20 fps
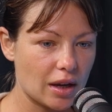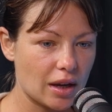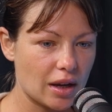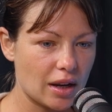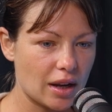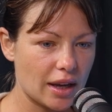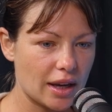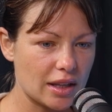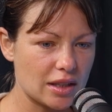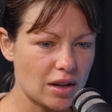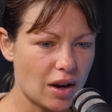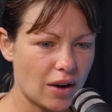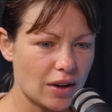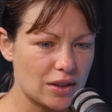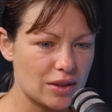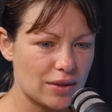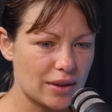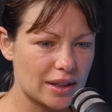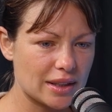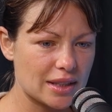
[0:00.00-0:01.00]
Like, it's hard
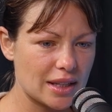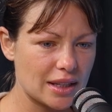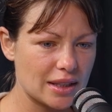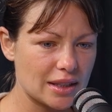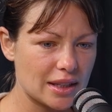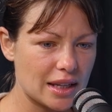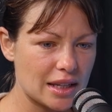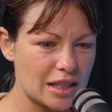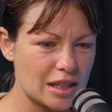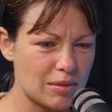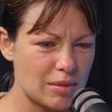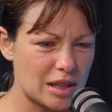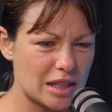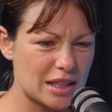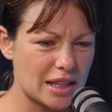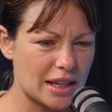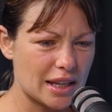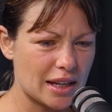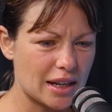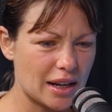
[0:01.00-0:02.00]
to exist
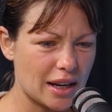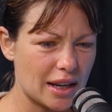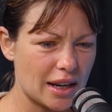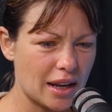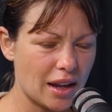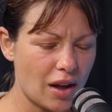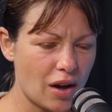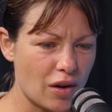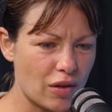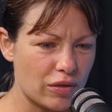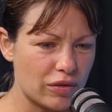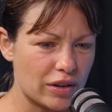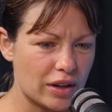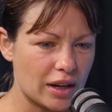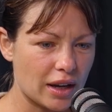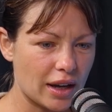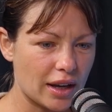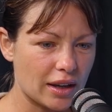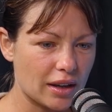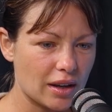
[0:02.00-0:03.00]
intimacy and like love and
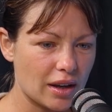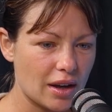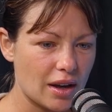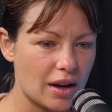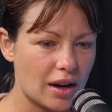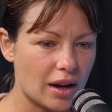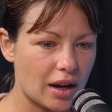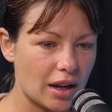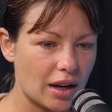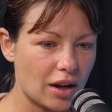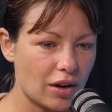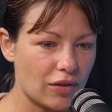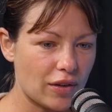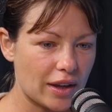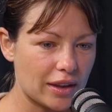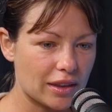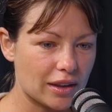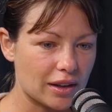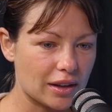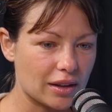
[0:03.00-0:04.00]
like a love
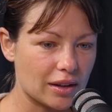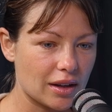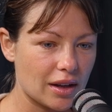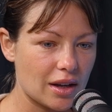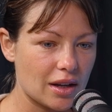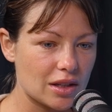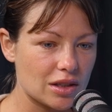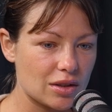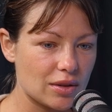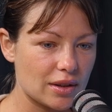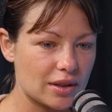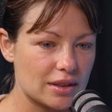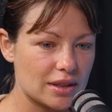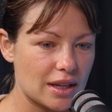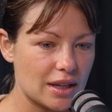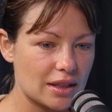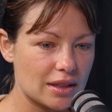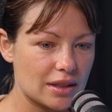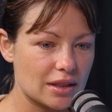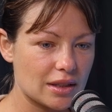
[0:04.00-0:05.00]
ethic to
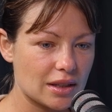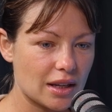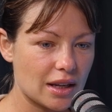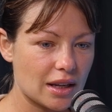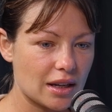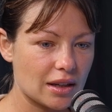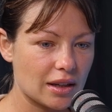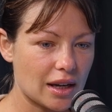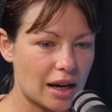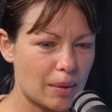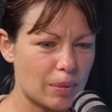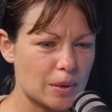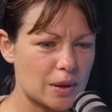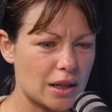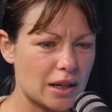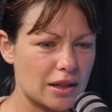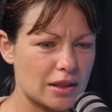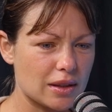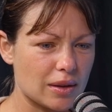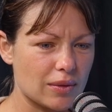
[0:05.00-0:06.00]
exist in
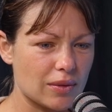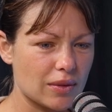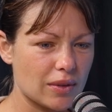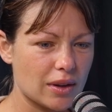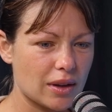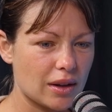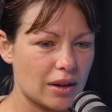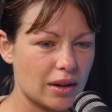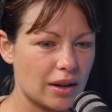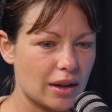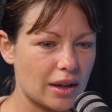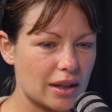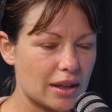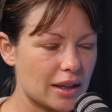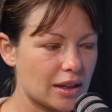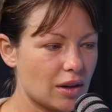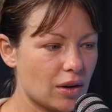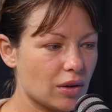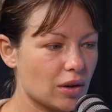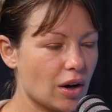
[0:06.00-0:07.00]
capitalism. They
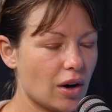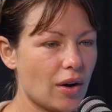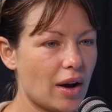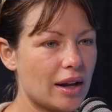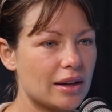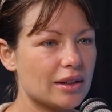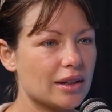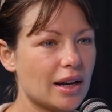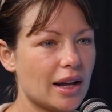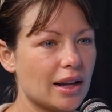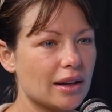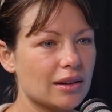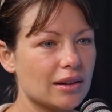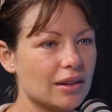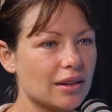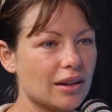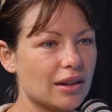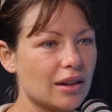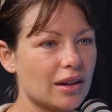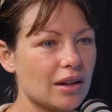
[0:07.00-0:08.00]
don't go hand in hand.
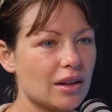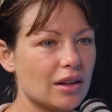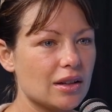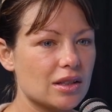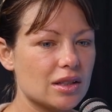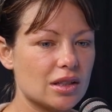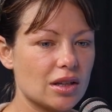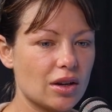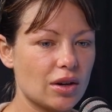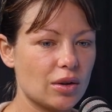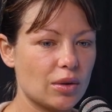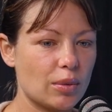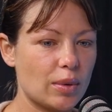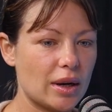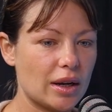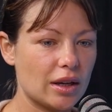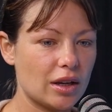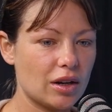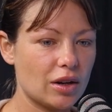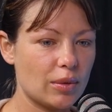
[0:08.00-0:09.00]
So
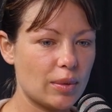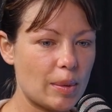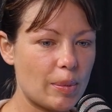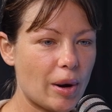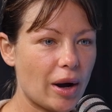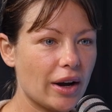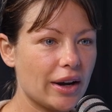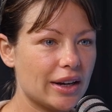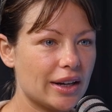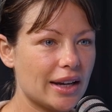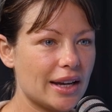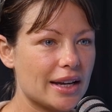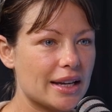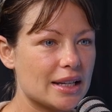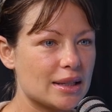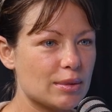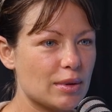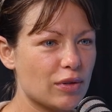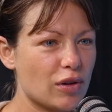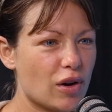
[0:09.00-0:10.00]
we're
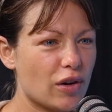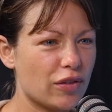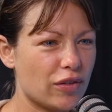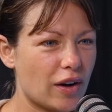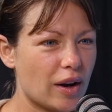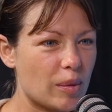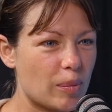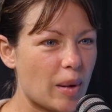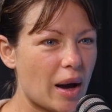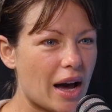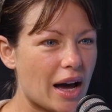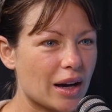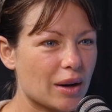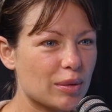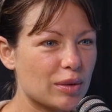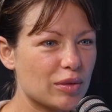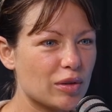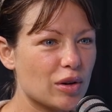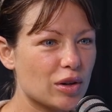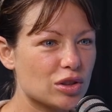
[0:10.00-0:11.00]
pioneers. We've got to fight back.
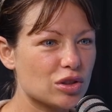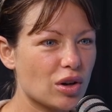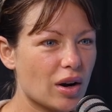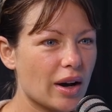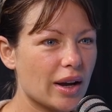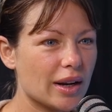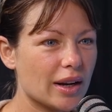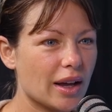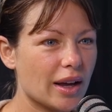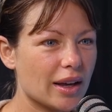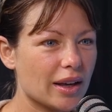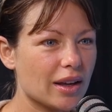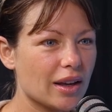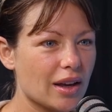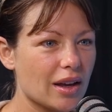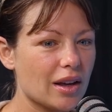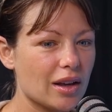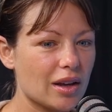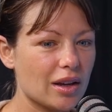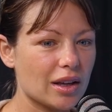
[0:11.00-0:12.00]
We've got to try and like
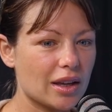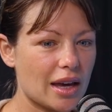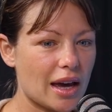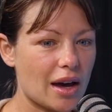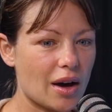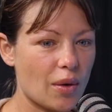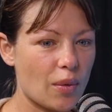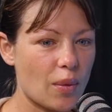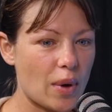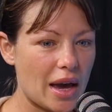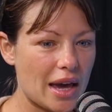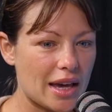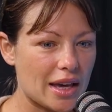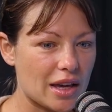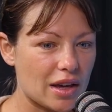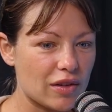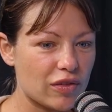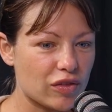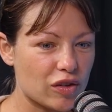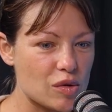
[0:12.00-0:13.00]
get
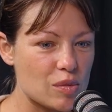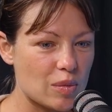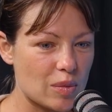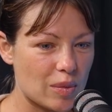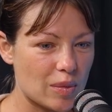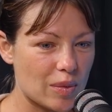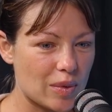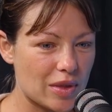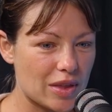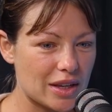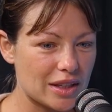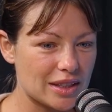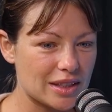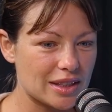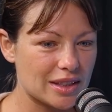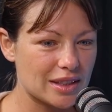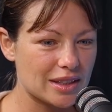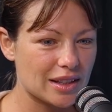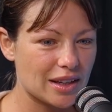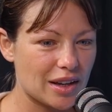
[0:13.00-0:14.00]
away from
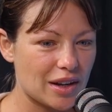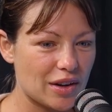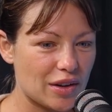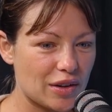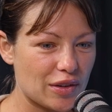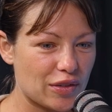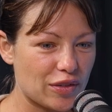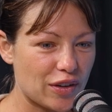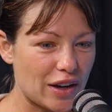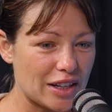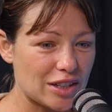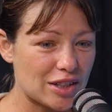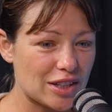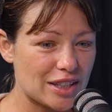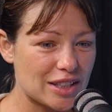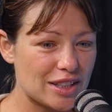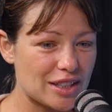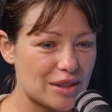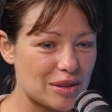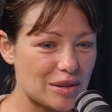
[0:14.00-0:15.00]
this
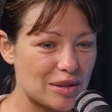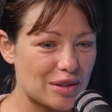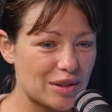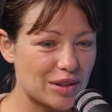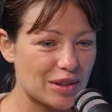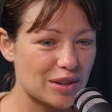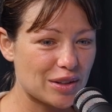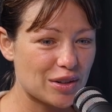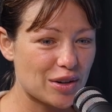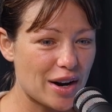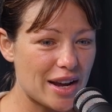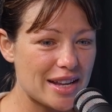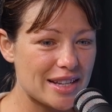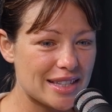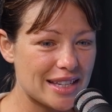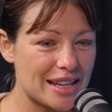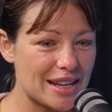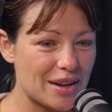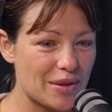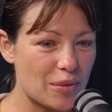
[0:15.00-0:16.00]
fascist
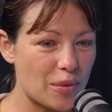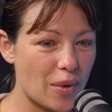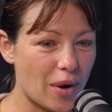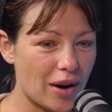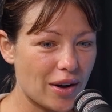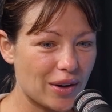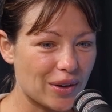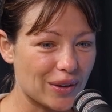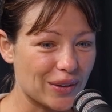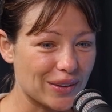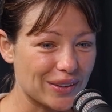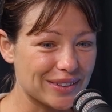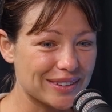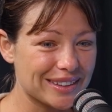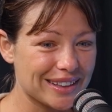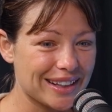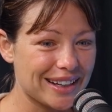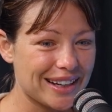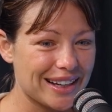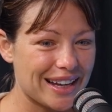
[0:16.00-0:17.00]
crazy world
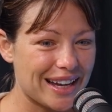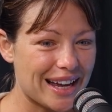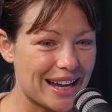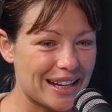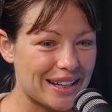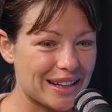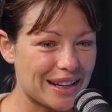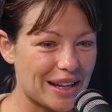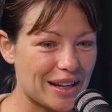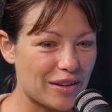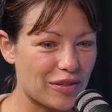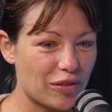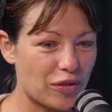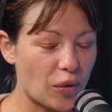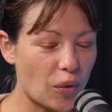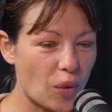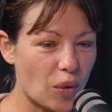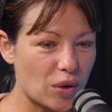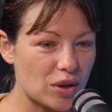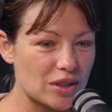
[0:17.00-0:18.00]
and like
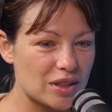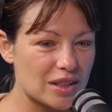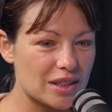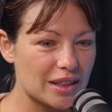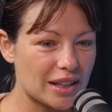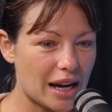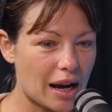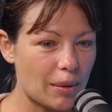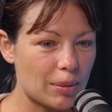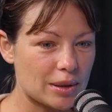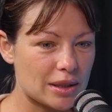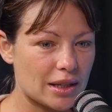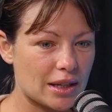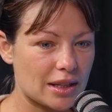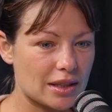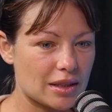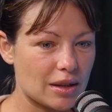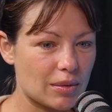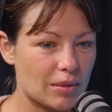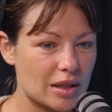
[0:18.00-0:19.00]
forced
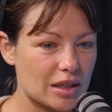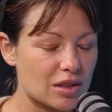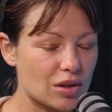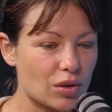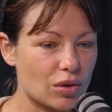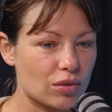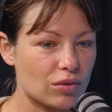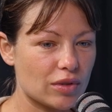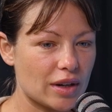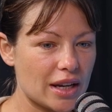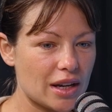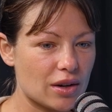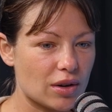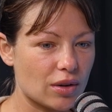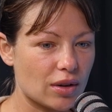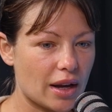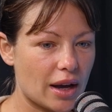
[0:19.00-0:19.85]
capitalism. It's not real.